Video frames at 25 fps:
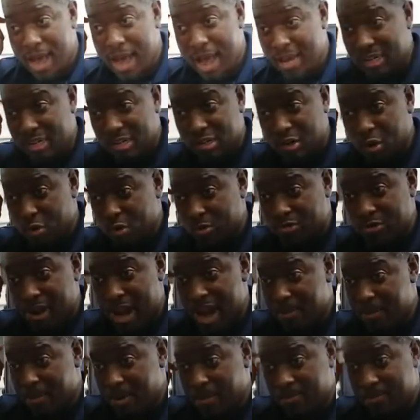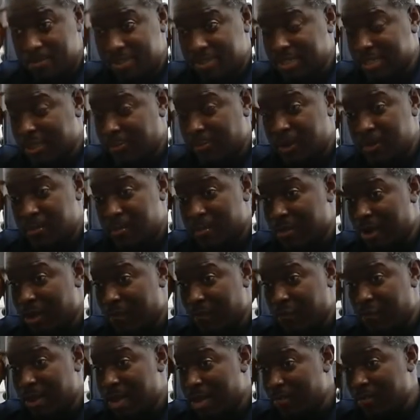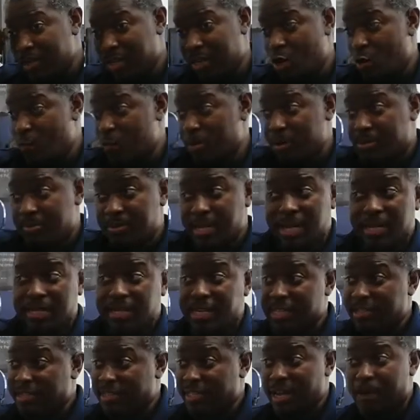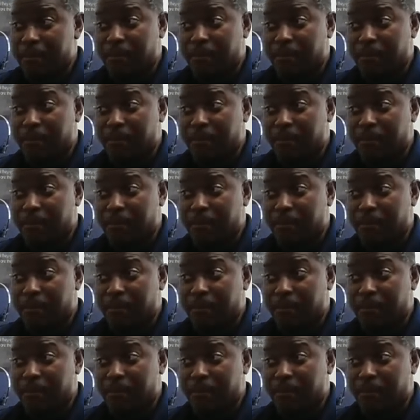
I could go grab up 6 people in my family and open up daycares in their